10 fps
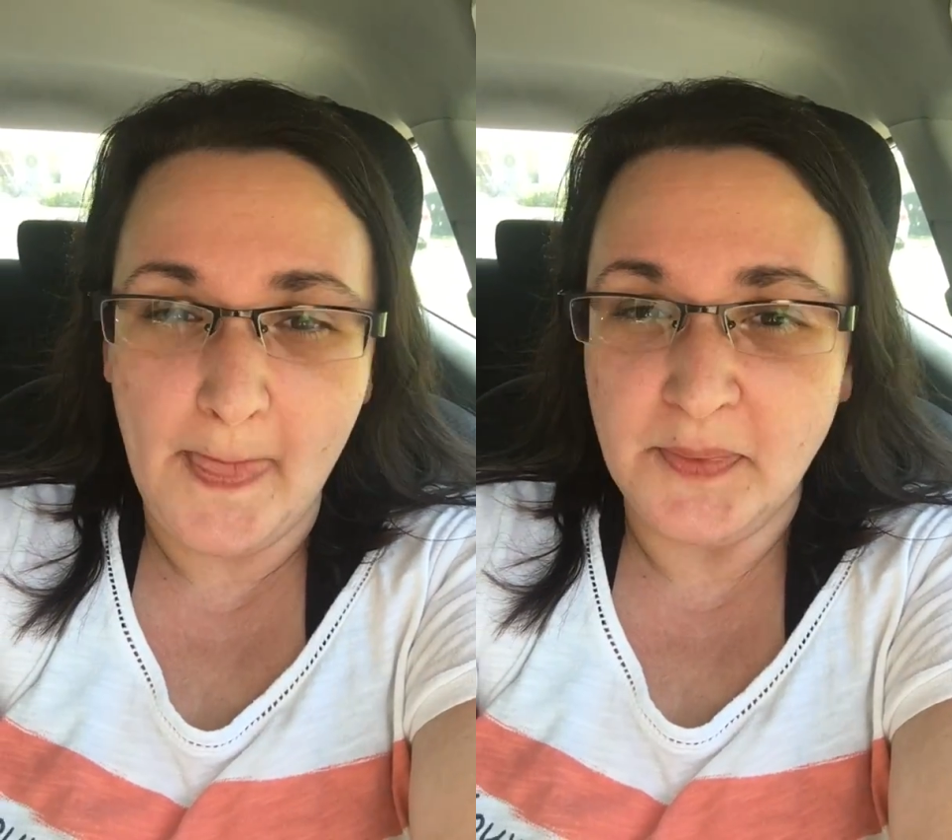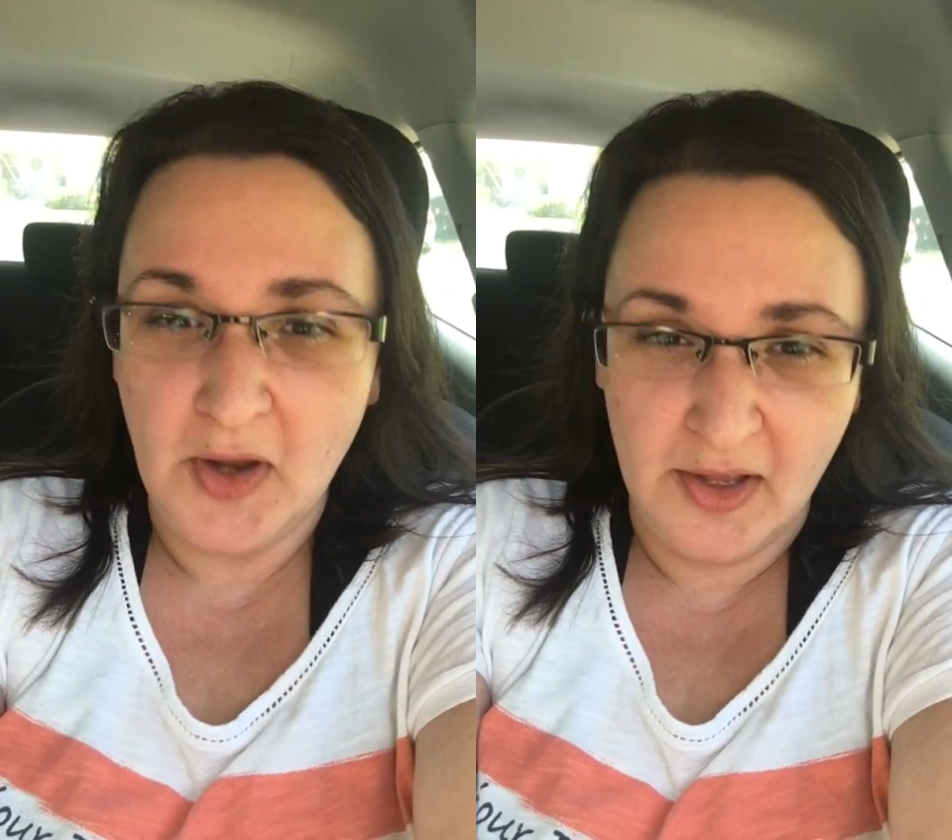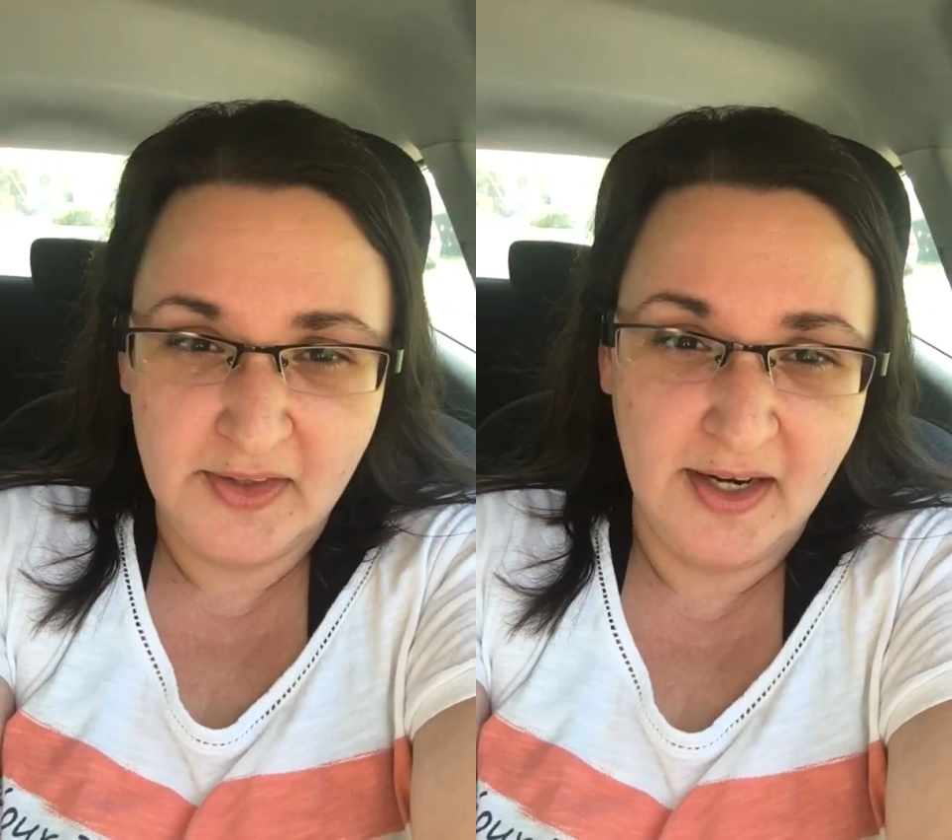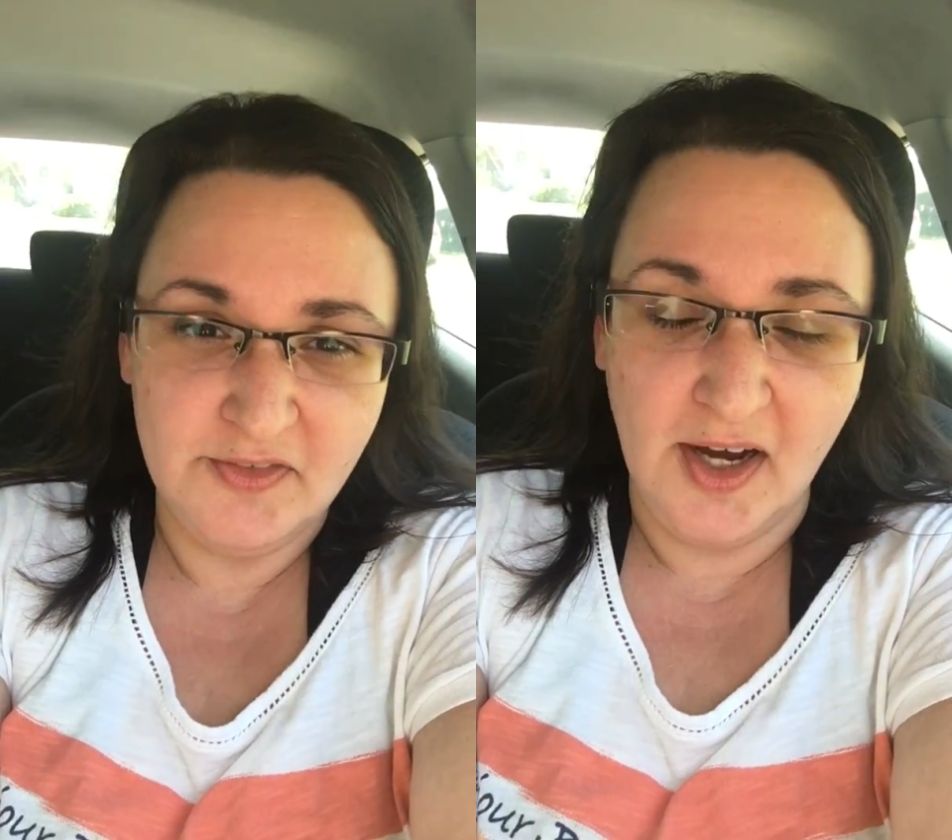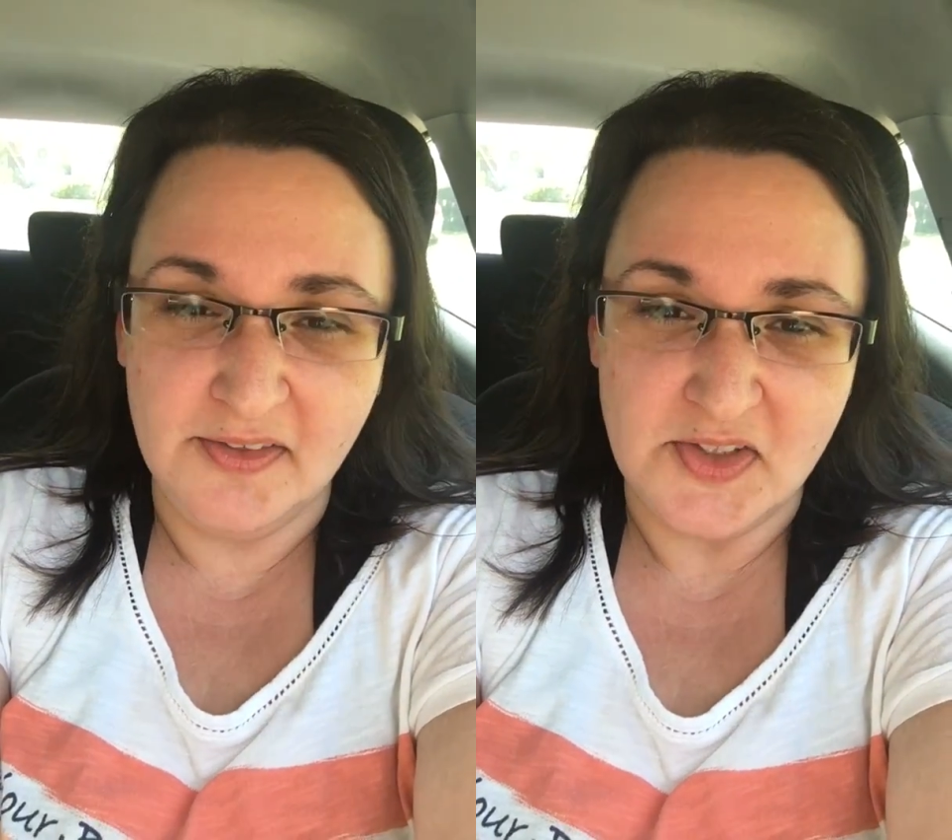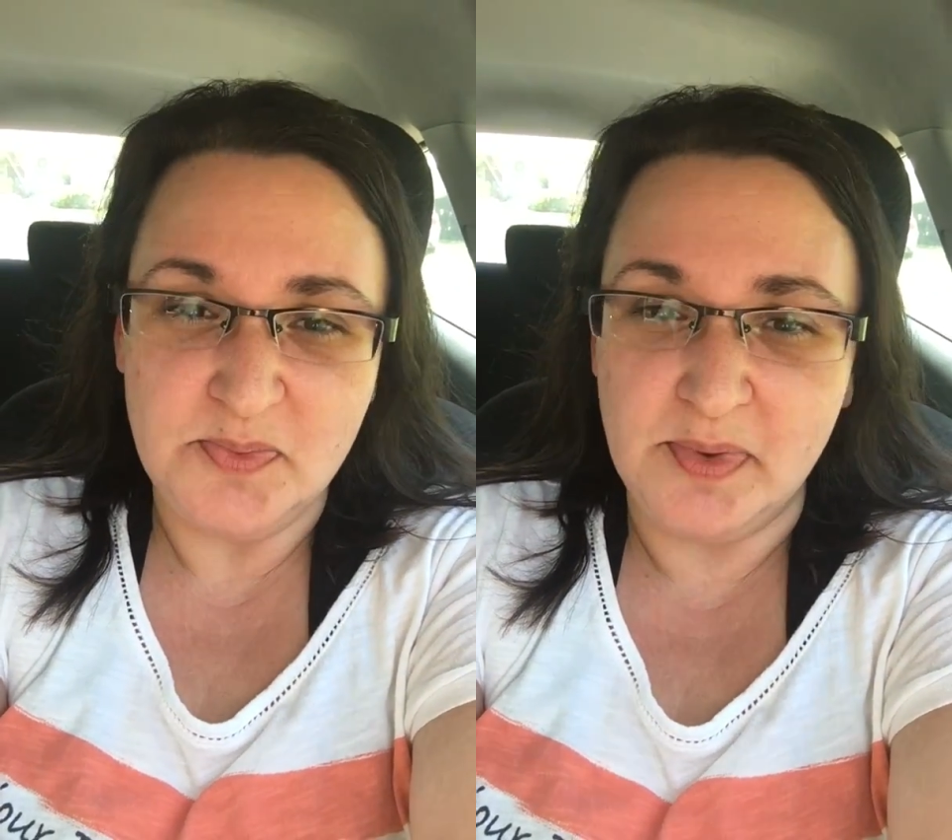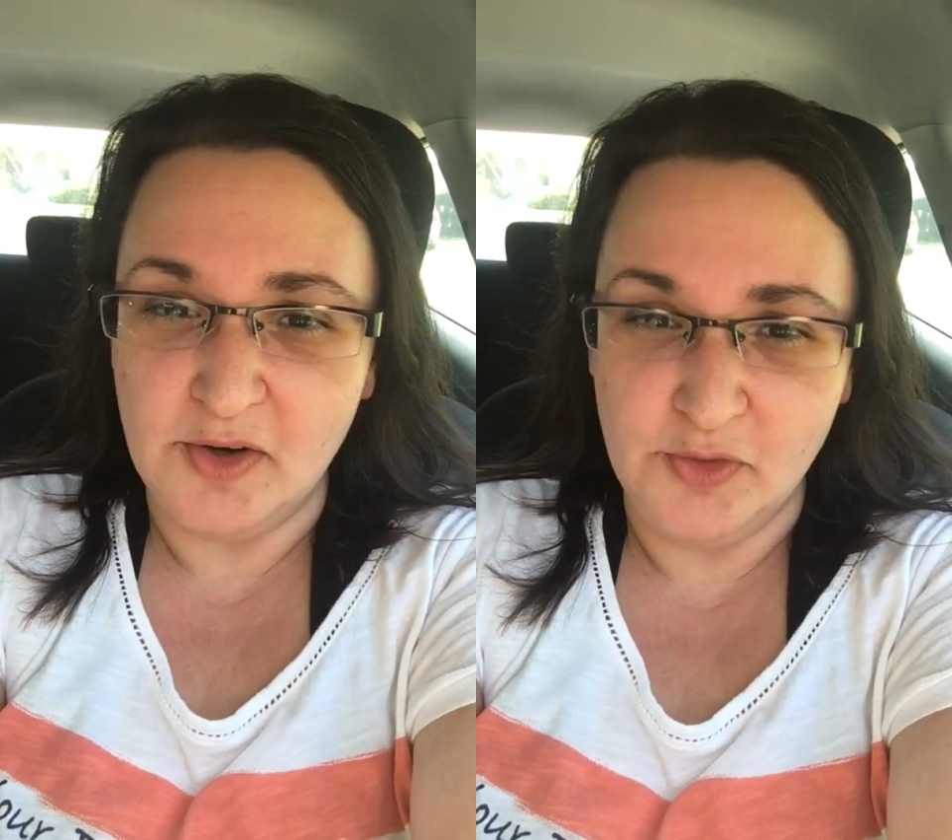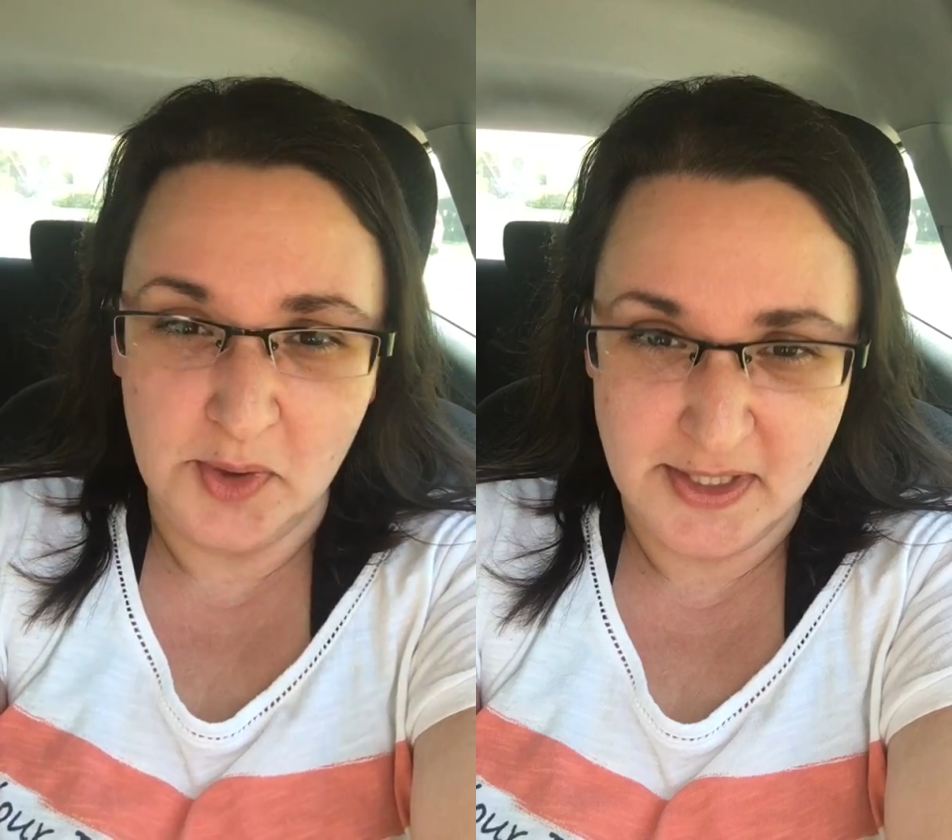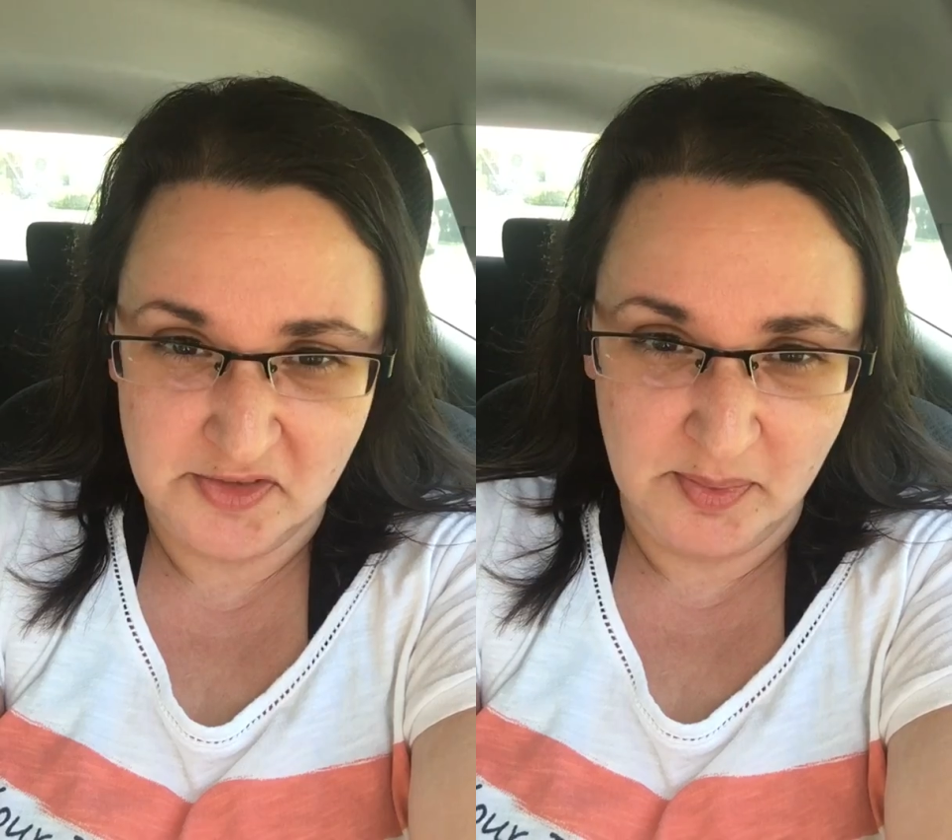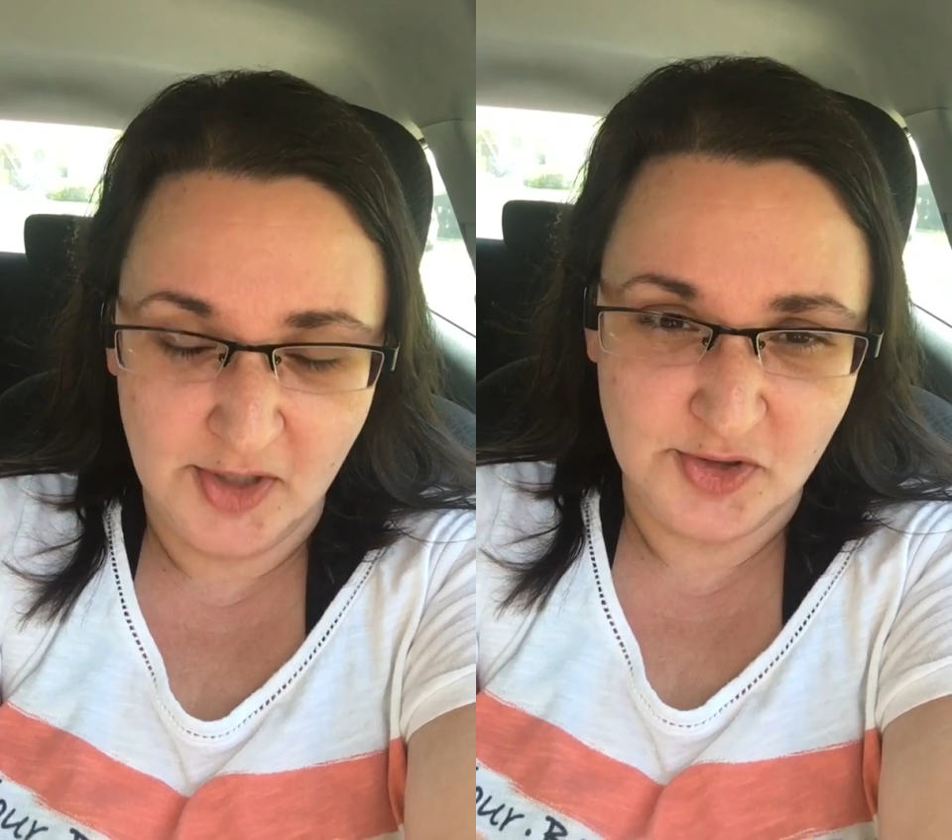not that I've got this big
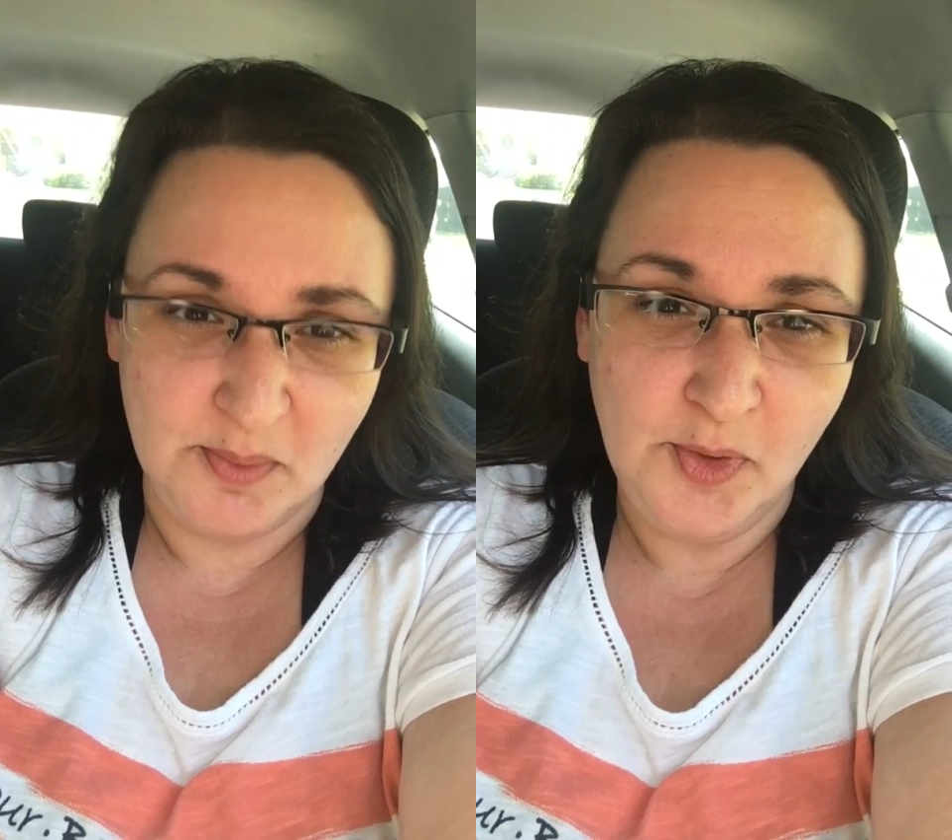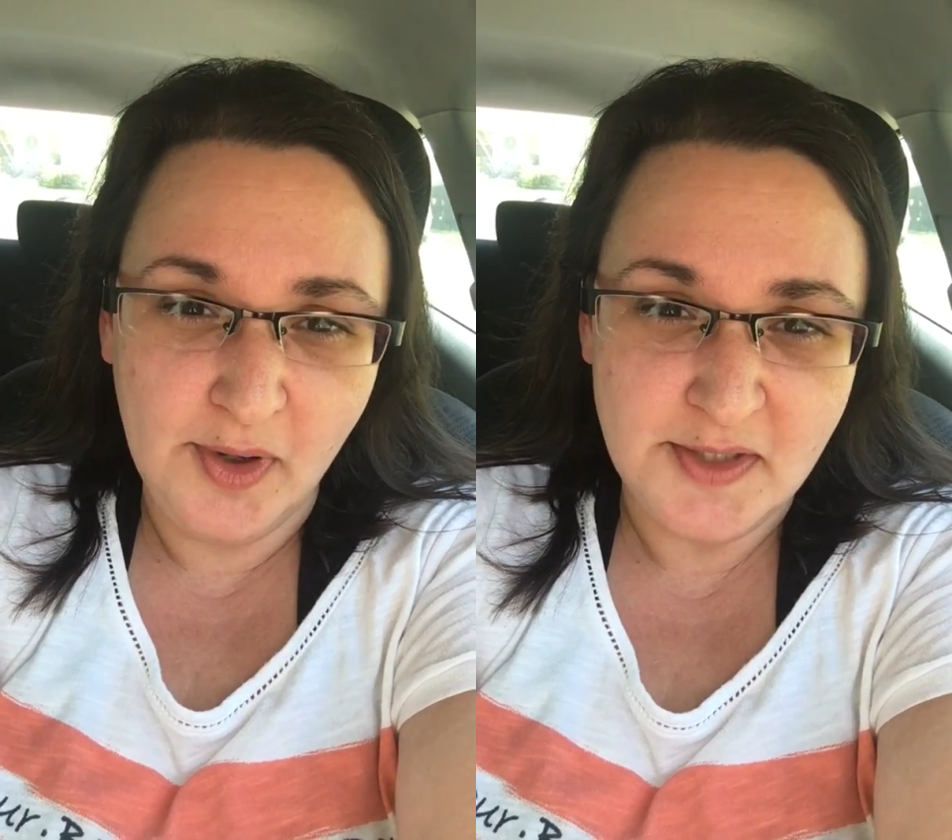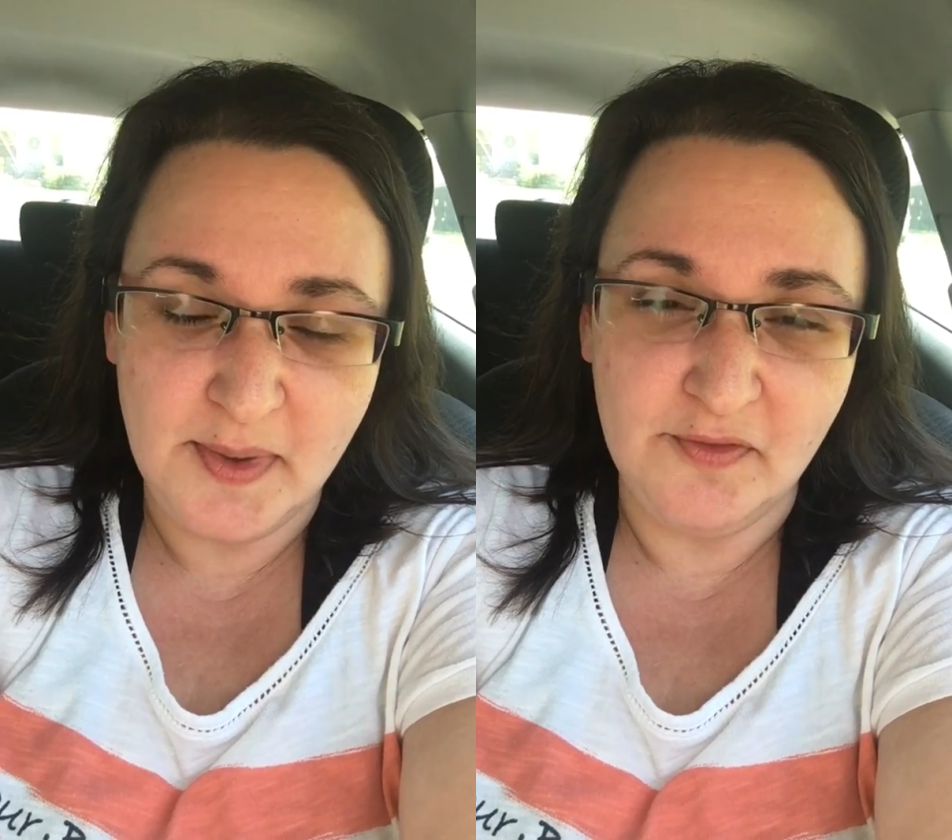voice of major importance,